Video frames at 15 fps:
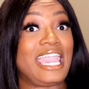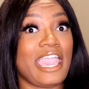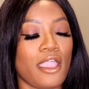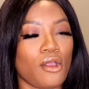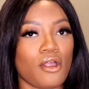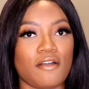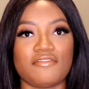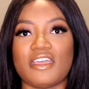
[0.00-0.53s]

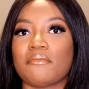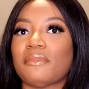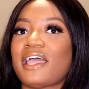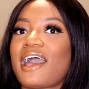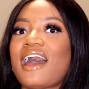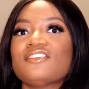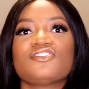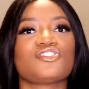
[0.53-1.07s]
care of them.
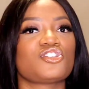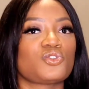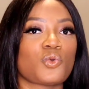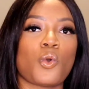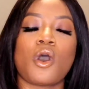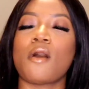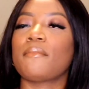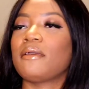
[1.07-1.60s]
Like, I just
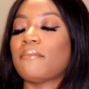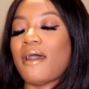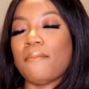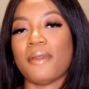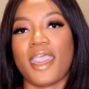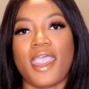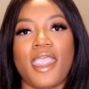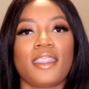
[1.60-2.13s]
throw them in my
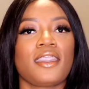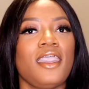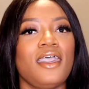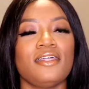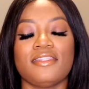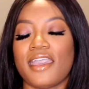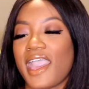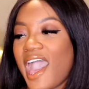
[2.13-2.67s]
bag.
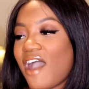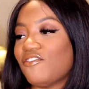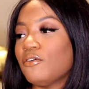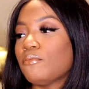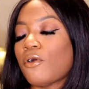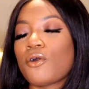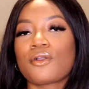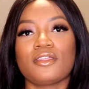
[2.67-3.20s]
They
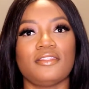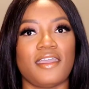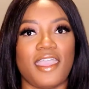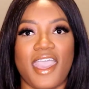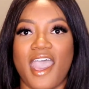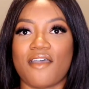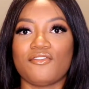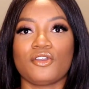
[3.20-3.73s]
haven't broken,
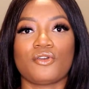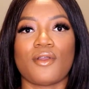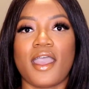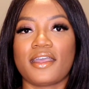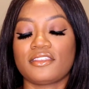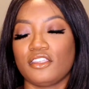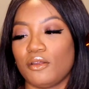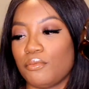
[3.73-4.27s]
they haven't
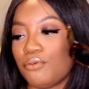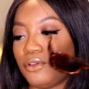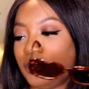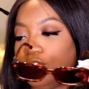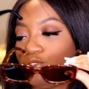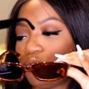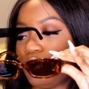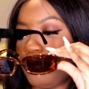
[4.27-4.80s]
cracked, they're
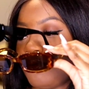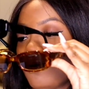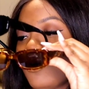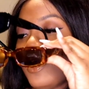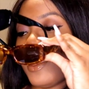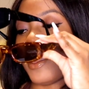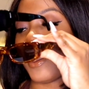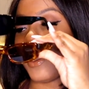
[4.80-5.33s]
pretty
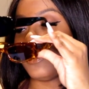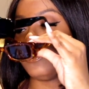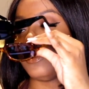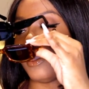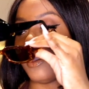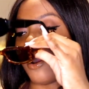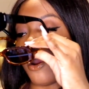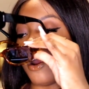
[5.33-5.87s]
durable, and they